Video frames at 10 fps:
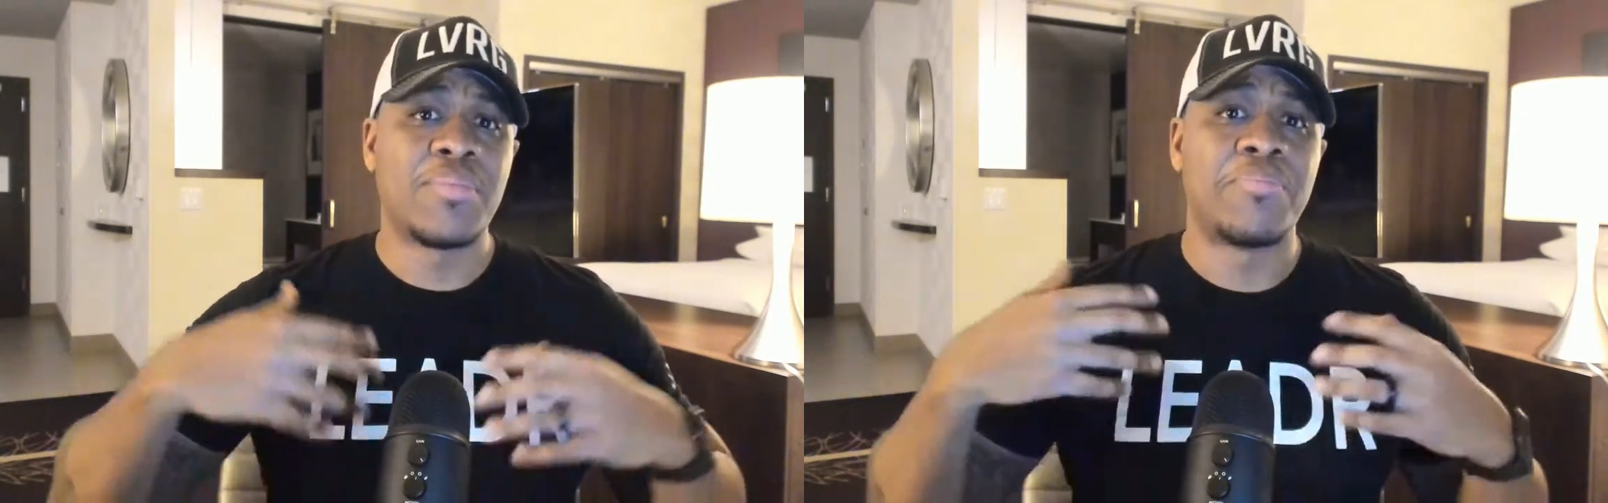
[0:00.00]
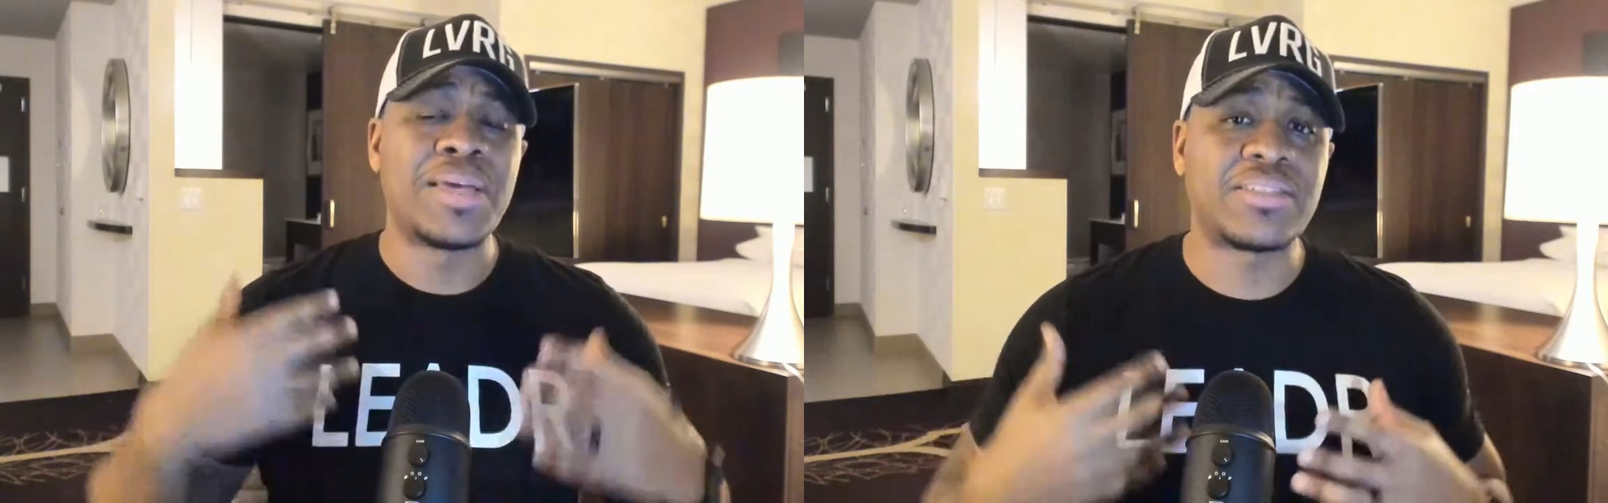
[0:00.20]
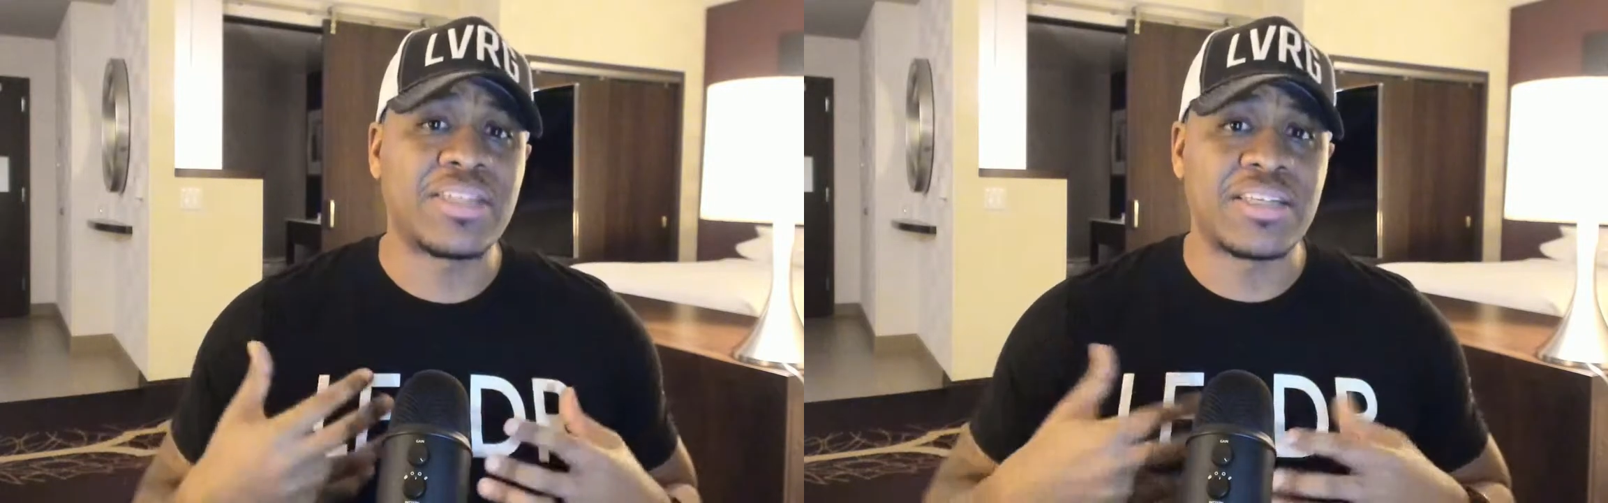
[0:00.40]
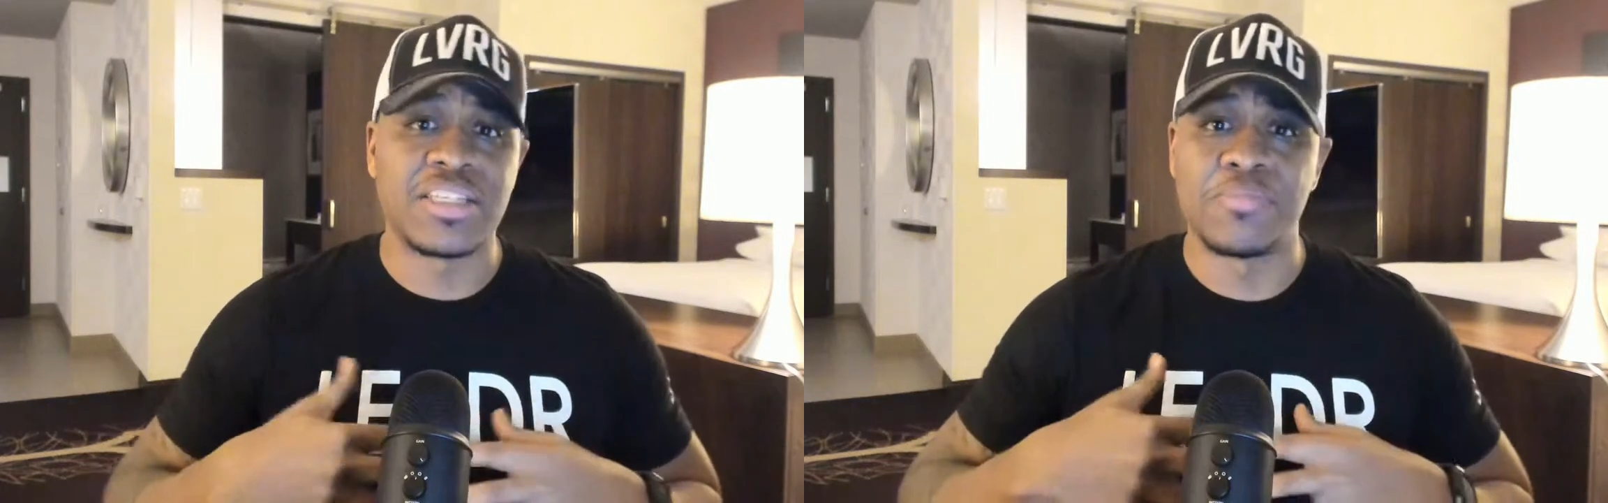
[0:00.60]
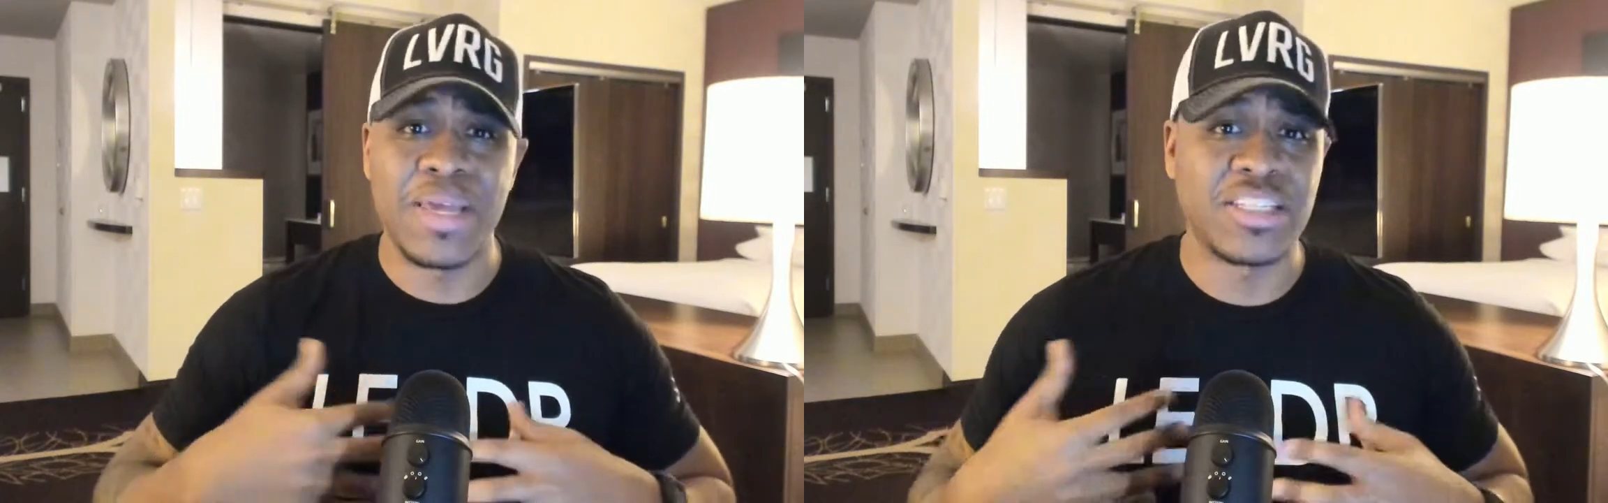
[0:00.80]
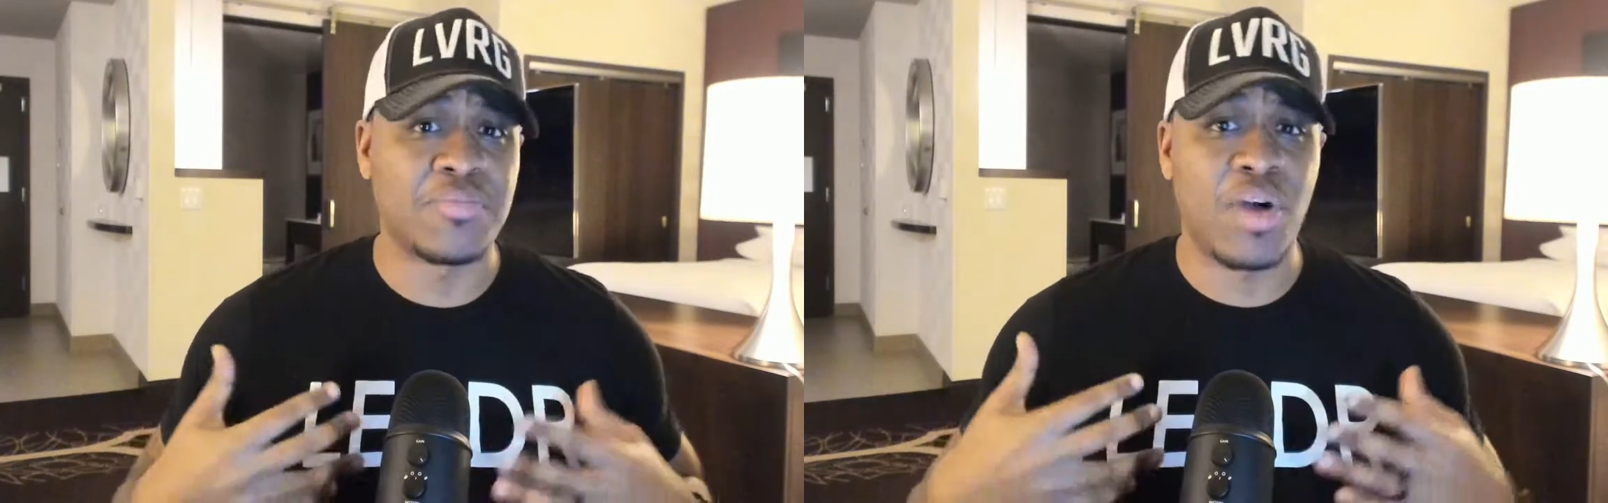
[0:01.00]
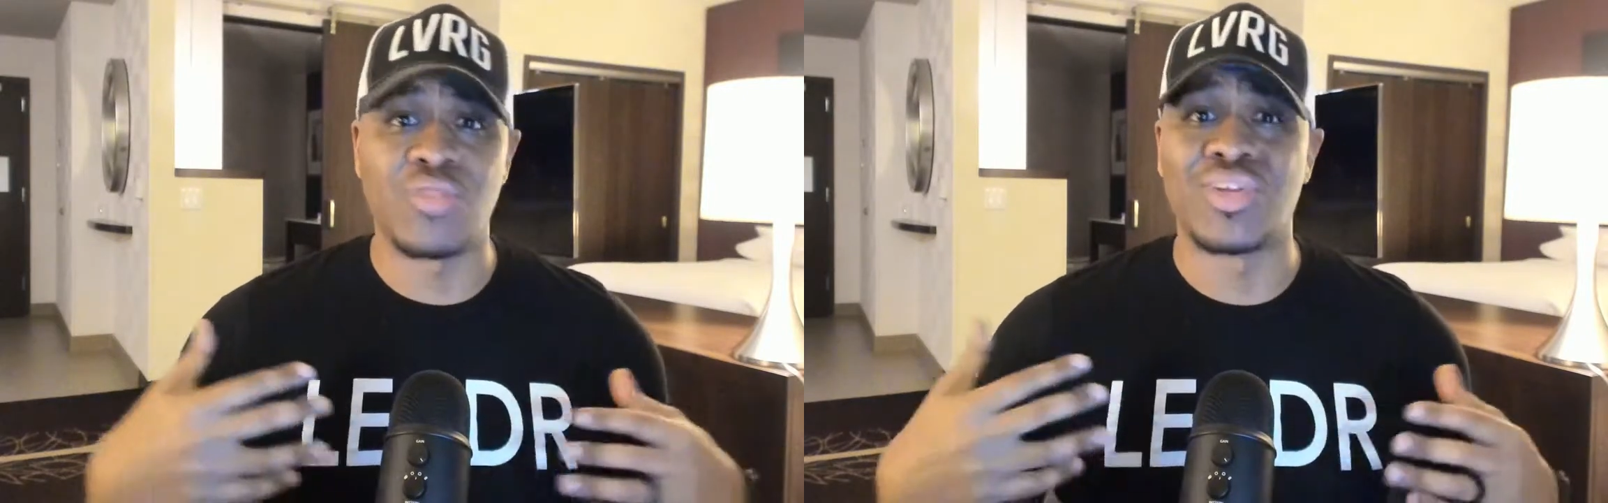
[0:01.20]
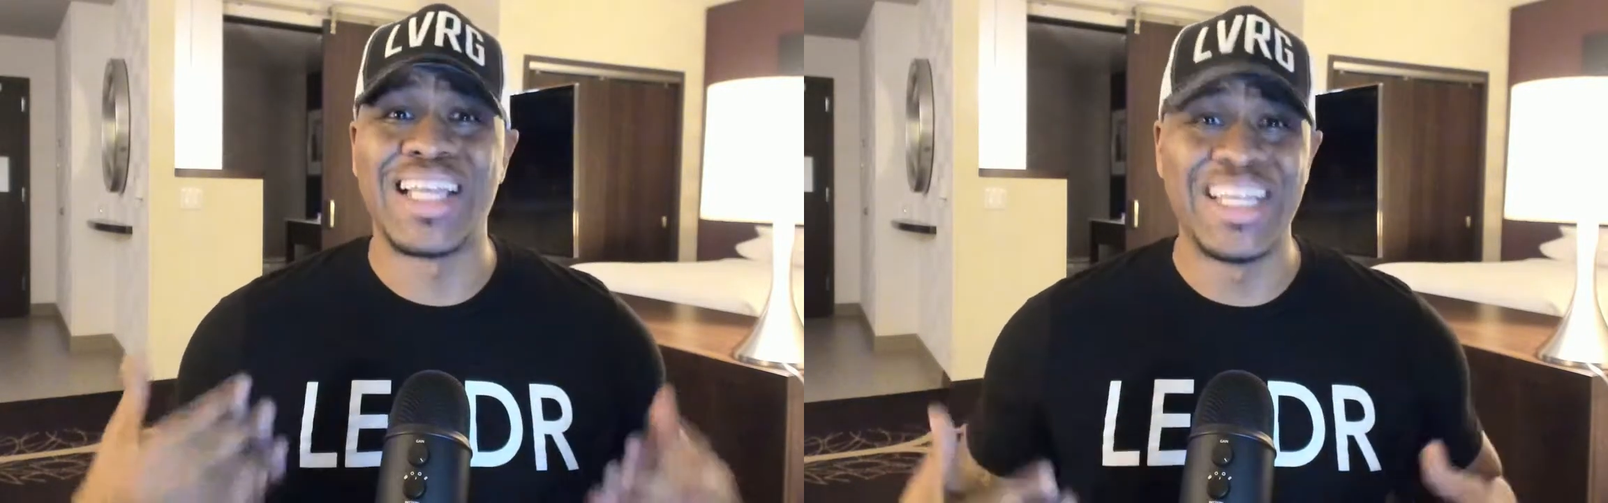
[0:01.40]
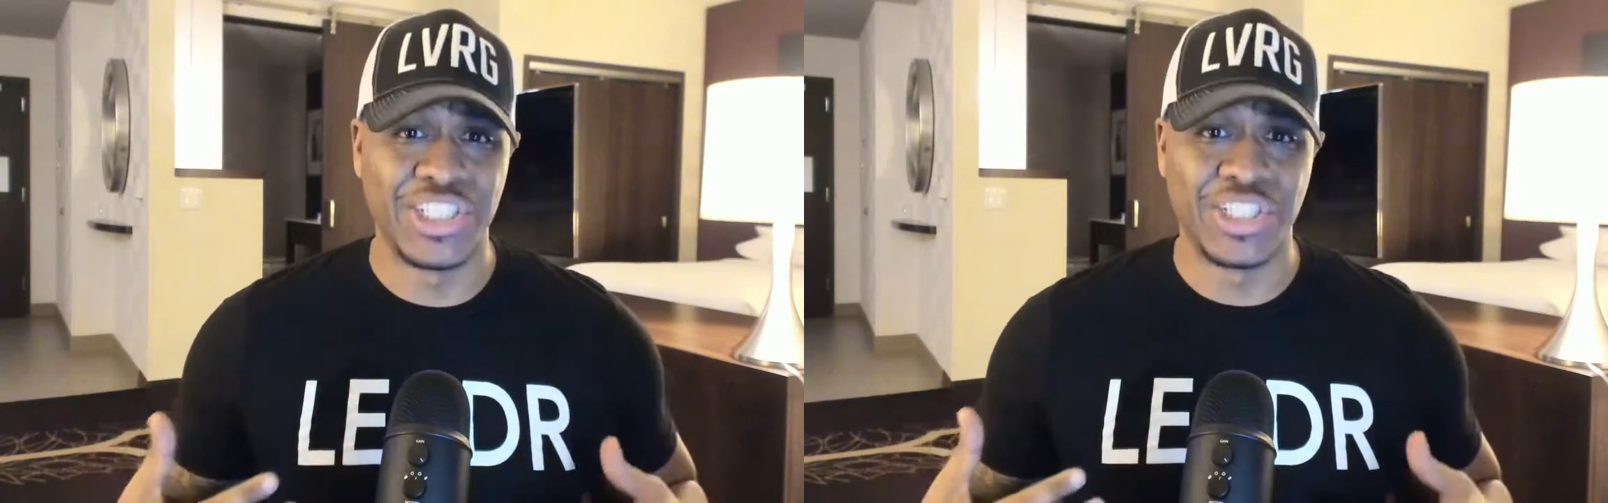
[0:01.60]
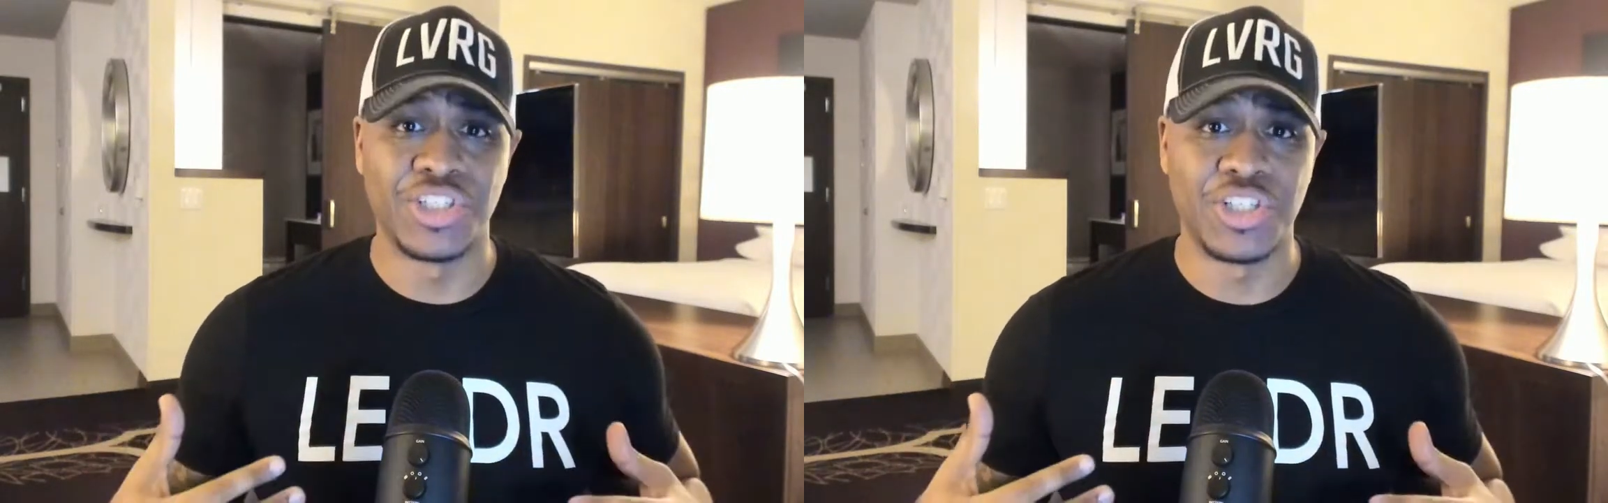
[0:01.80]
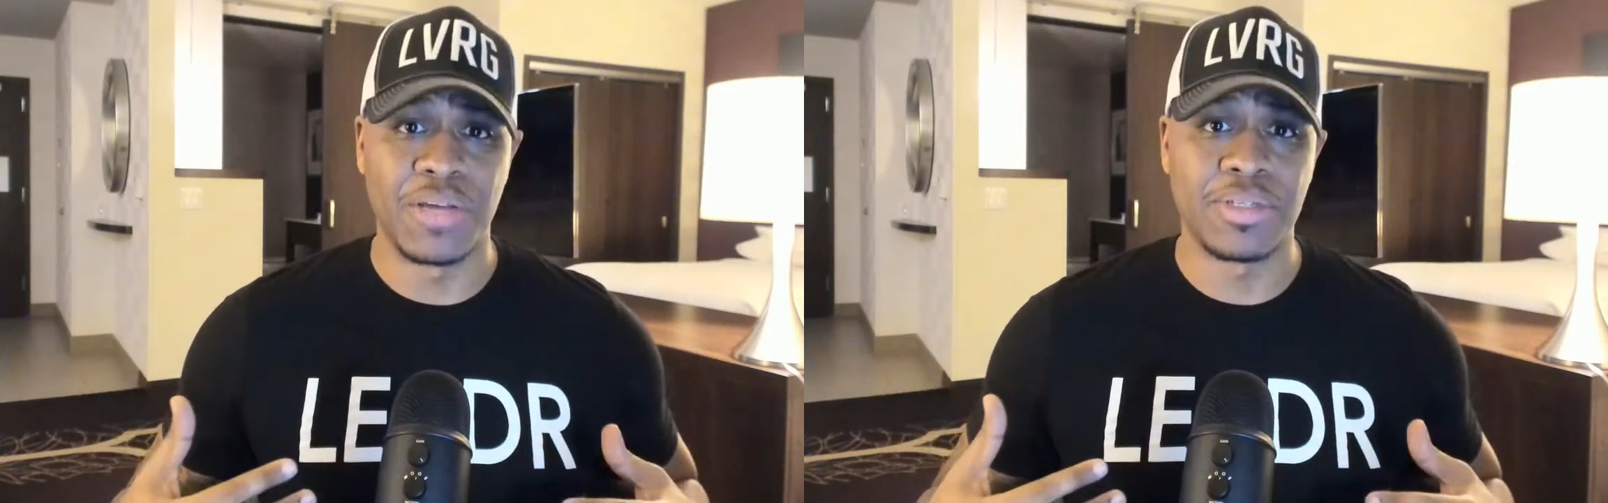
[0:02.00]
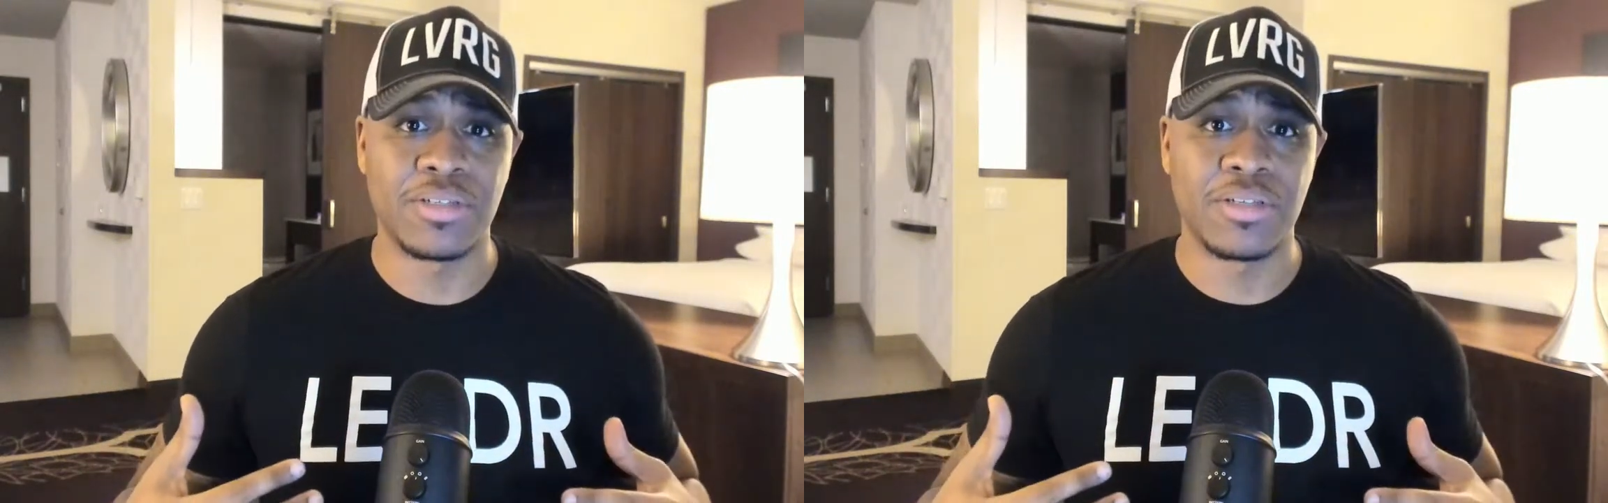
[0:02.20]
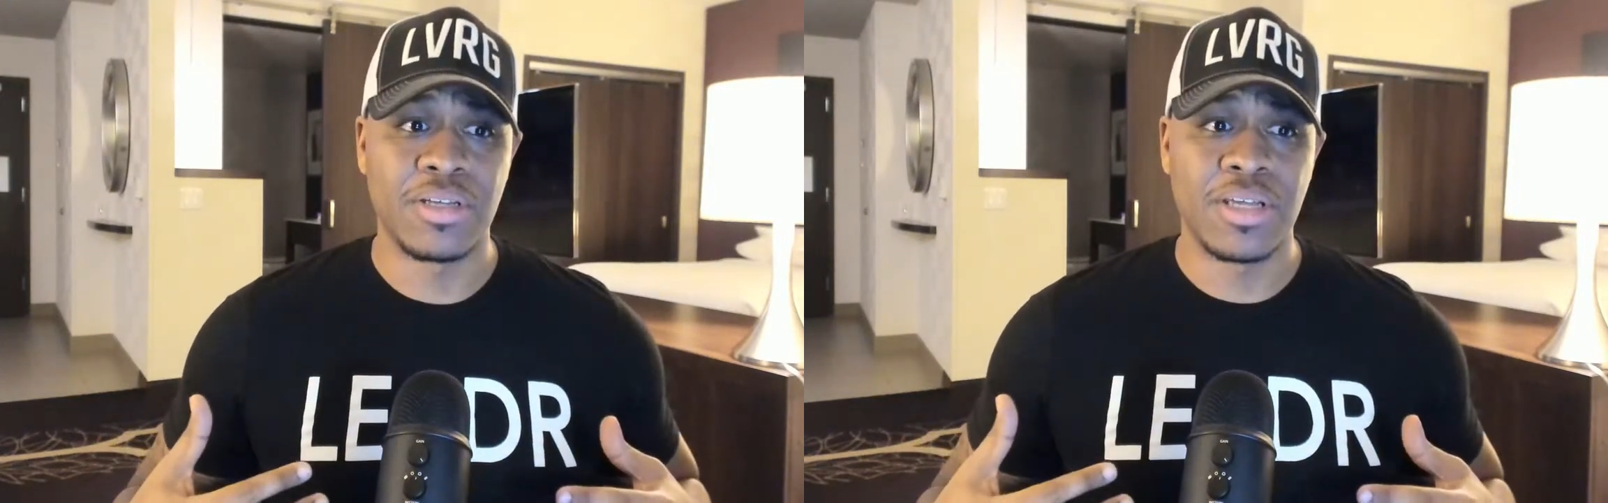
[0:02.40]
Business is based upon relationships.